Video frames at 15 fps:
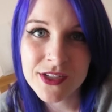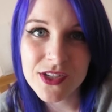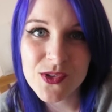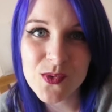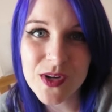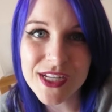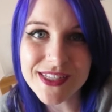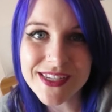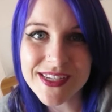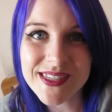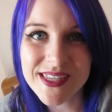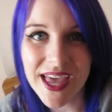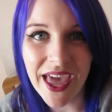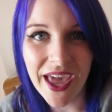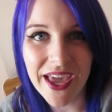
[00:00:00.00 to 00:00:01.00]
I just wanted to
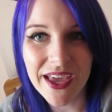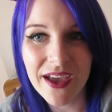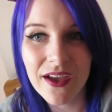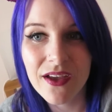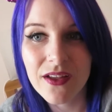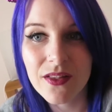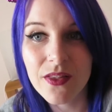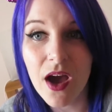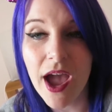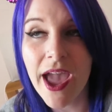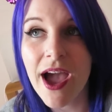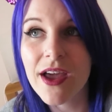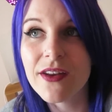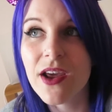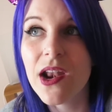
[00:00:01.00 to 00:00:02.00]
say that I
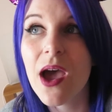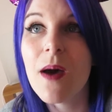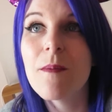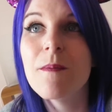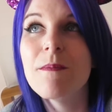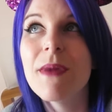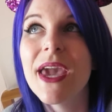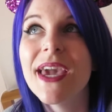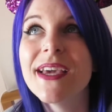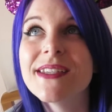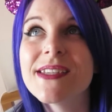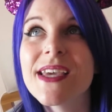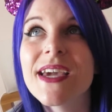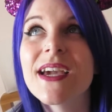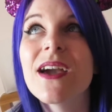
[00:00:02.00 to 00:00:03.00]
had an
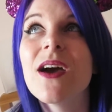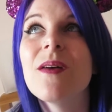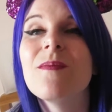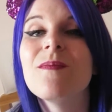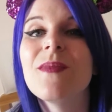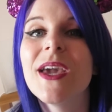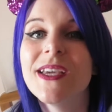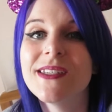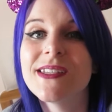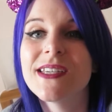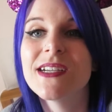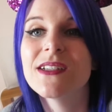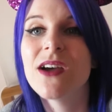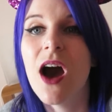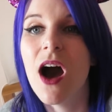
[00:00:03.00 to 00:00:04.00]
amazing,
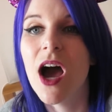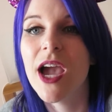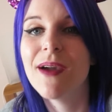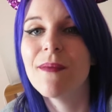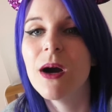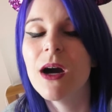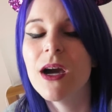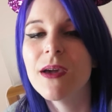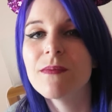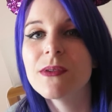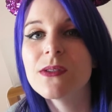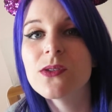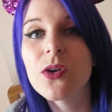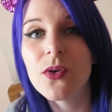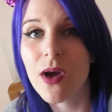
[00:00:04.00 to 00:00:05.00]
amazing time. I am
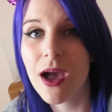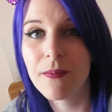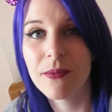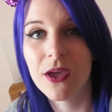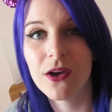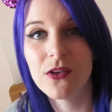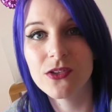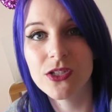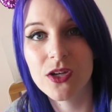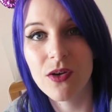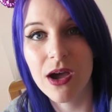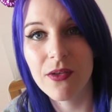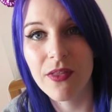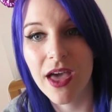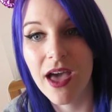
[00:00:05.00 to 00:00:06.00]
so happy I got to go
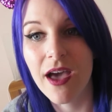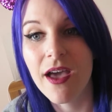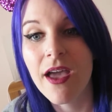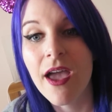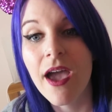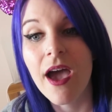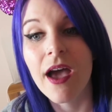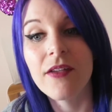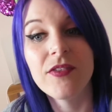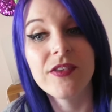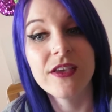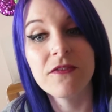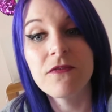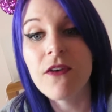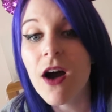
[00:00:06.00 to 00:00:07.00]
out there and
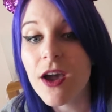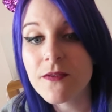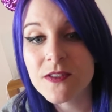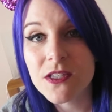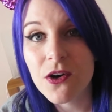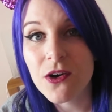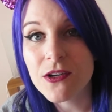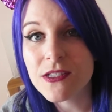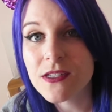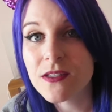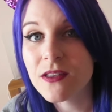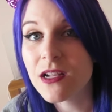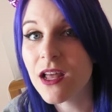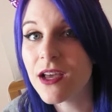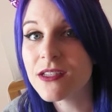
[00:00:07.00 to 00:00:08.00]
see Five Sauce
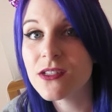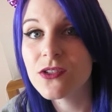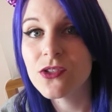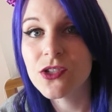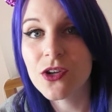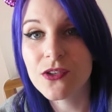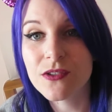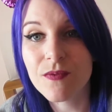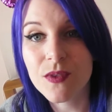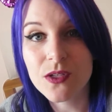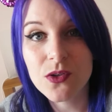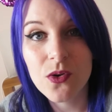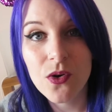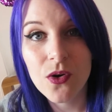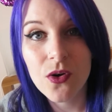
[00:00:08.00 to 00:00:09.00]
and the last two shows of the
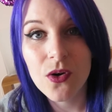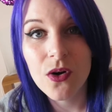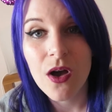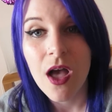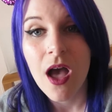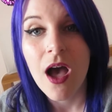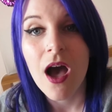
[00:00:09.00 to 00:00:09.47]
tour.